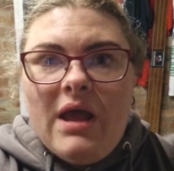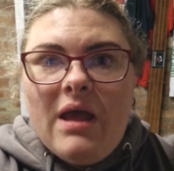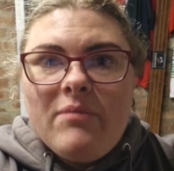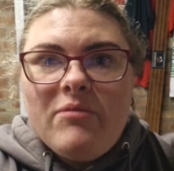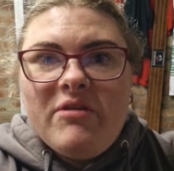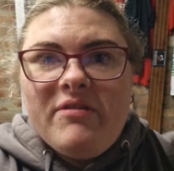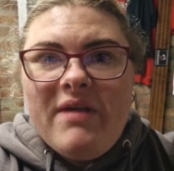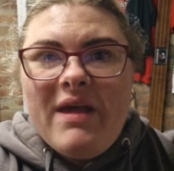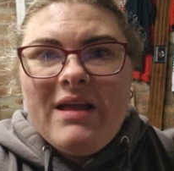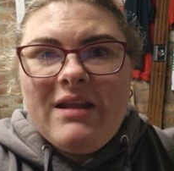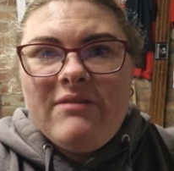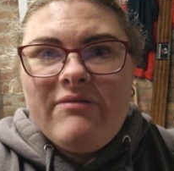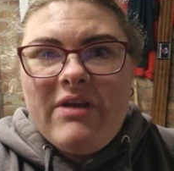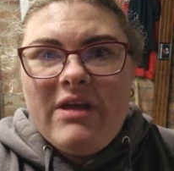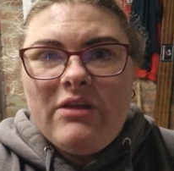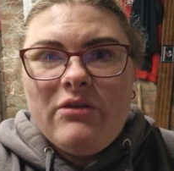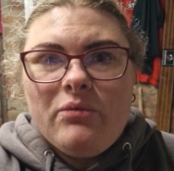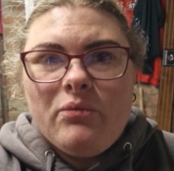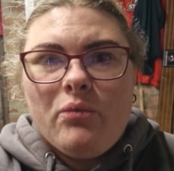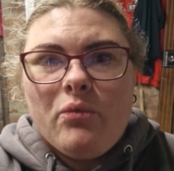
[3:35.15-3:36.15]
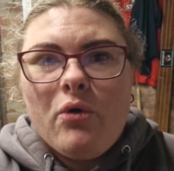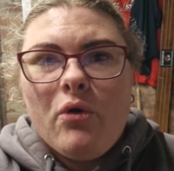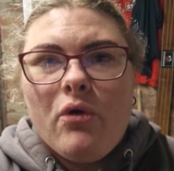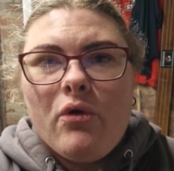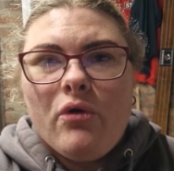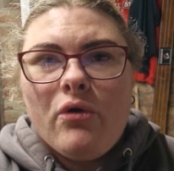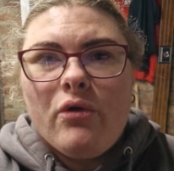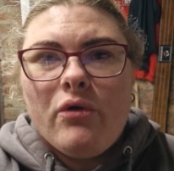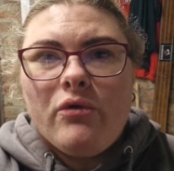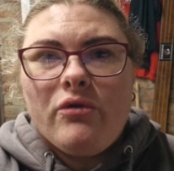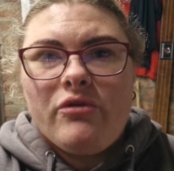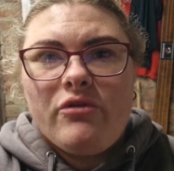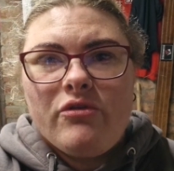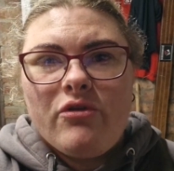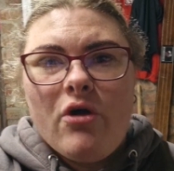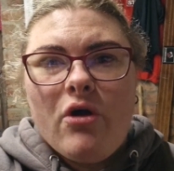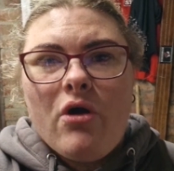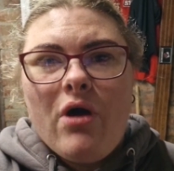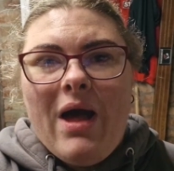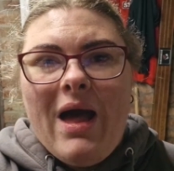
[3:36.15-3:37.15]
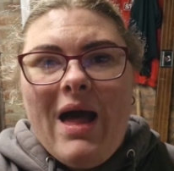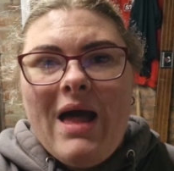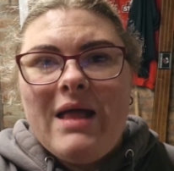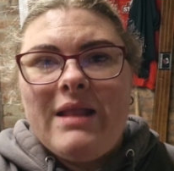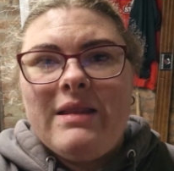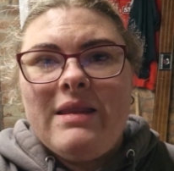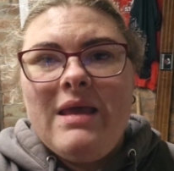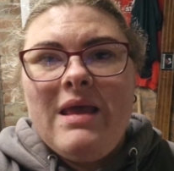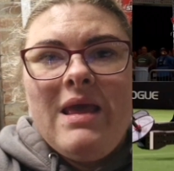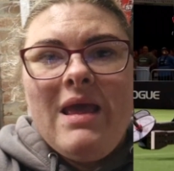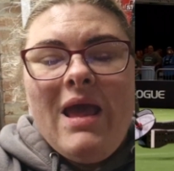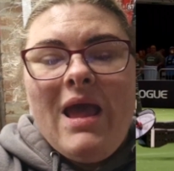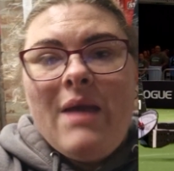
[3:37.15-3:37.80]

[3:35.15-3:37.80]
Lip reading: The second event saw an